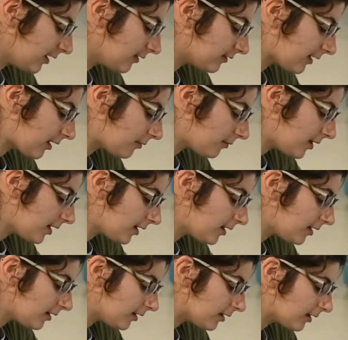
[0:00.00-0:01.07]
That
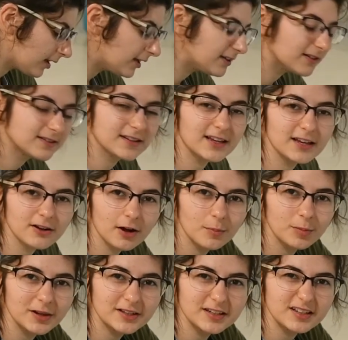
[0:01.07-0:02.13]
way it doesn't get all
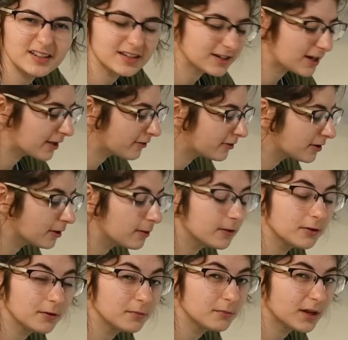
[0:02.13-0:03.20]
blended together and a
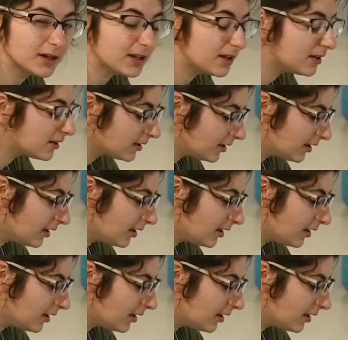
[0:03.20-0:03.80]
little muddied.